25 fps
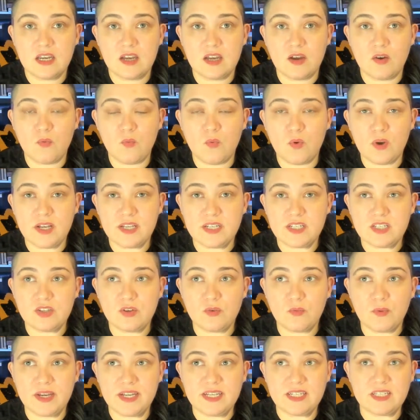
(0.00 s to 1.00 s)
was the
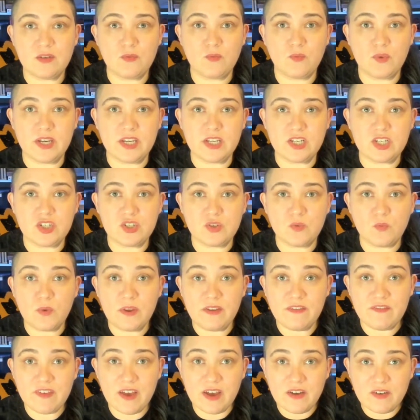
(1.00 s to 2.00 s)
ways in which we
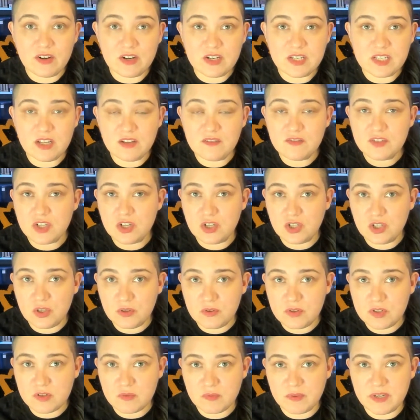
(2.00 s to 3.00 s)
found ourselves
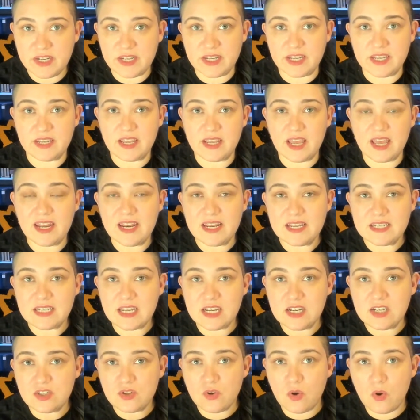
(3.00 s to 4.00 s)
close reading. And as
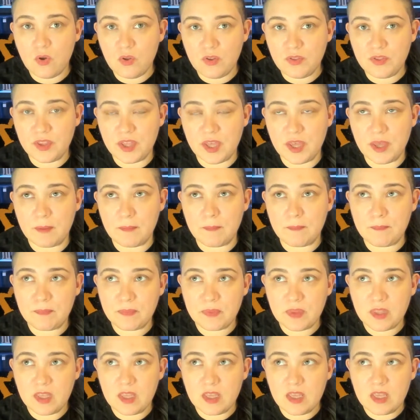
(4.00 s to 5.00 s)
I told them,
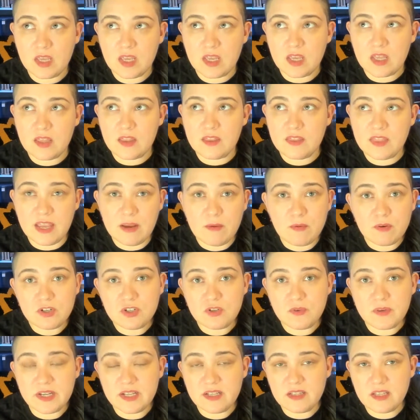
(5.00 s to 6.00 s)
they were
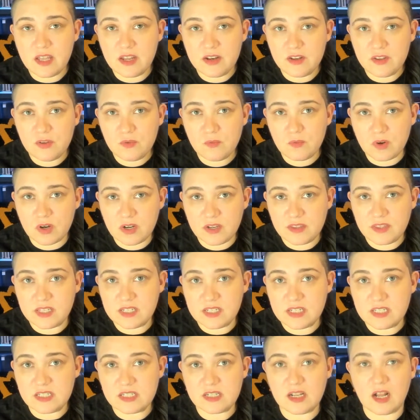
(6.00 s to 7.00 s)
doing a lot of the work
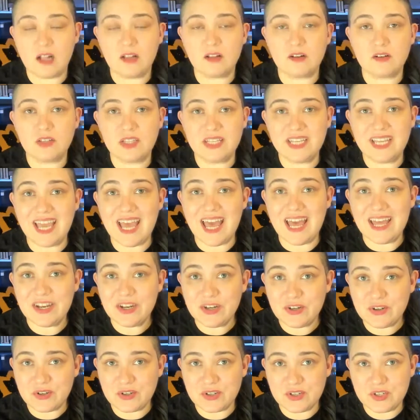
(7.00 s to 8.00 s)
that scholarly
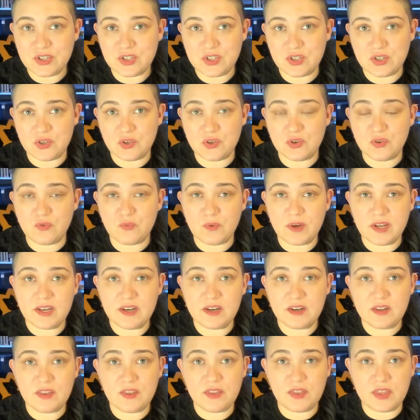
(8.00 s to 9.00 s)
editors do
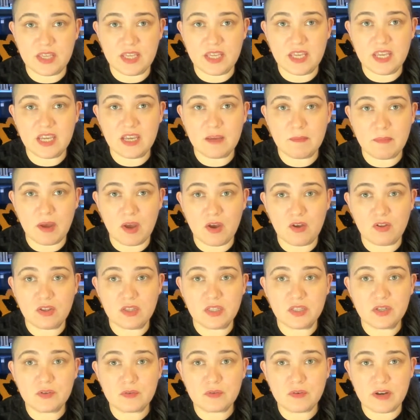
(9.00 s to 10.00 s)
when thinking about
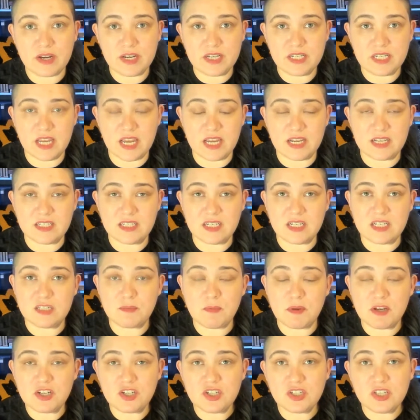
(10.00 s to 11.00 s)
literary texts,
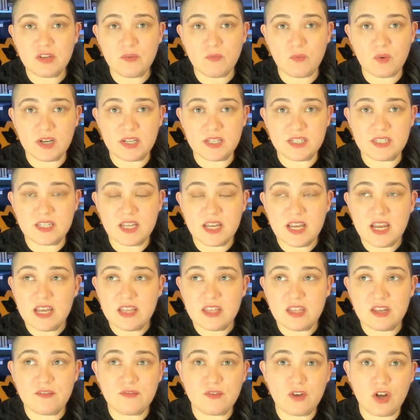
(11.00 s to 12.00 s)
especially ones
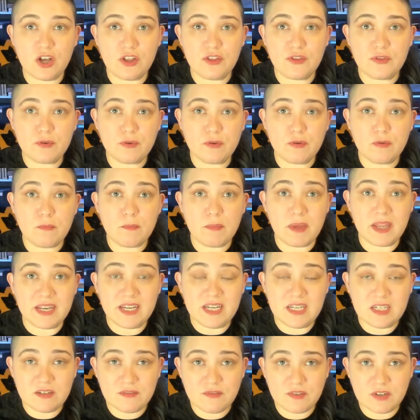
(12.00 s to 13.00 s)
that have gone through
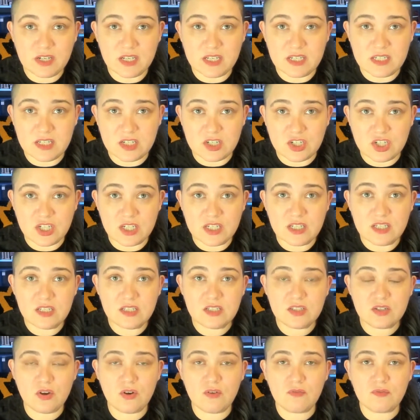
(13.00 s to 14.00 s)
many different
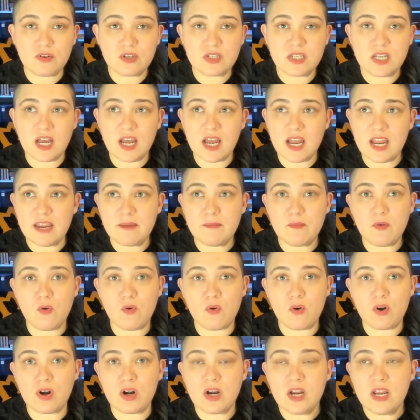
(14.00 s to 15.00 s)
editions over time
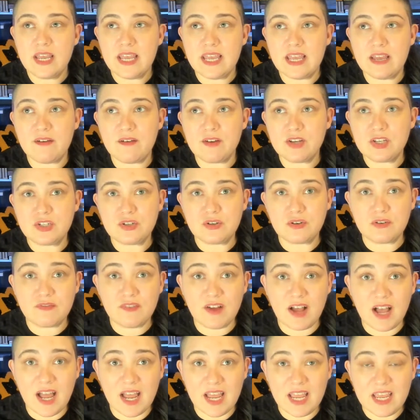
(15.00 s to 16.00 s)
or
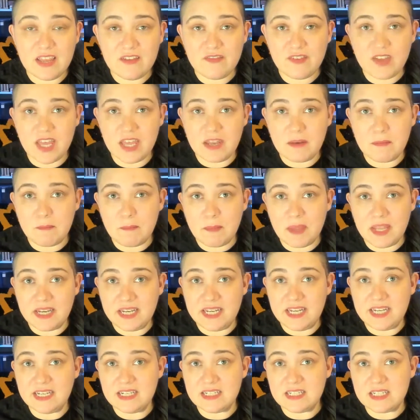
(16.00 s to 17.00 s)
survive in
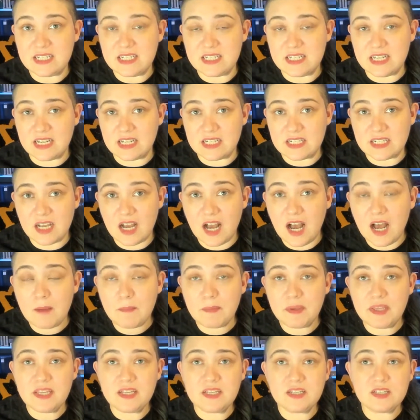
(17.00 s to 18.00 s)
many distinct
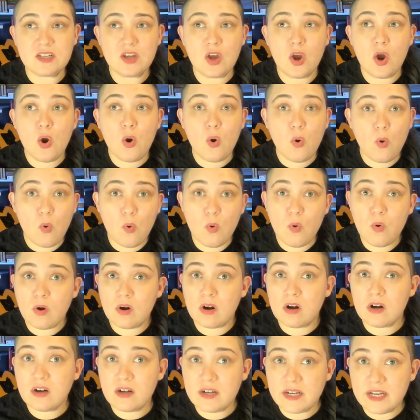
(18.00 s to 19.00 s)
copies,
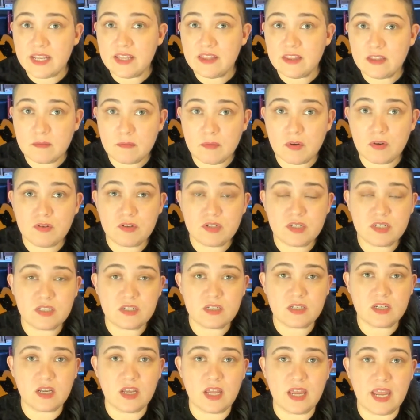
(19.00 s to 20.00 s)
or in the
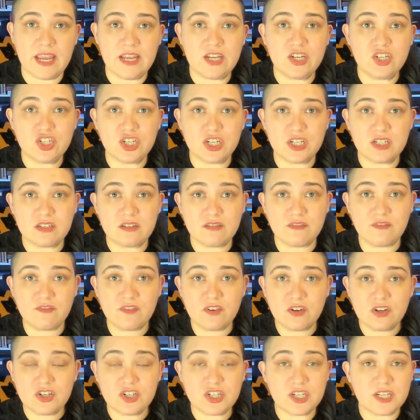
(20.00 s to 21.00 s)
most ancient
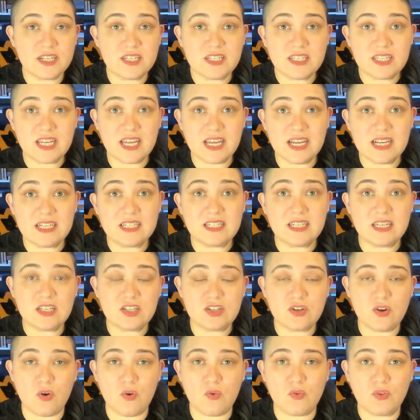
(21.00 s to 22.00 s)
versions exist
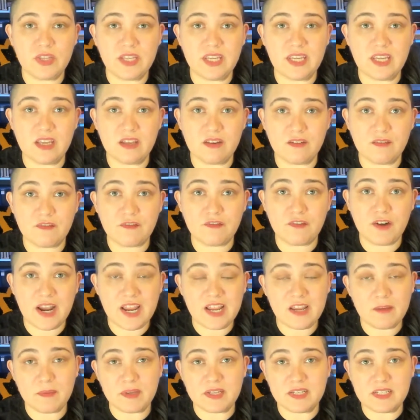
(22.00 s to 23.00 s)
only in
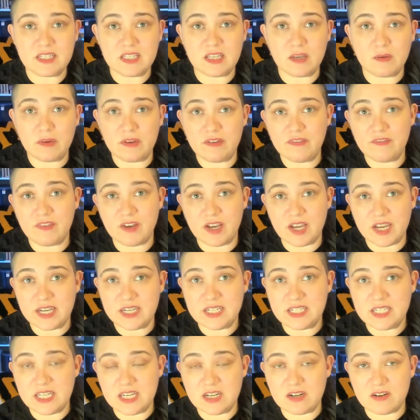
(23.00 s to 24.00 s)
fragments that we find
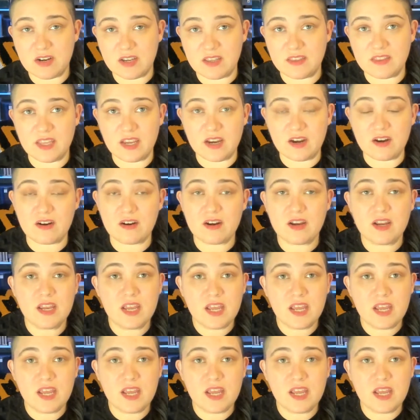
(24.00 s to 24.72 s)
here and there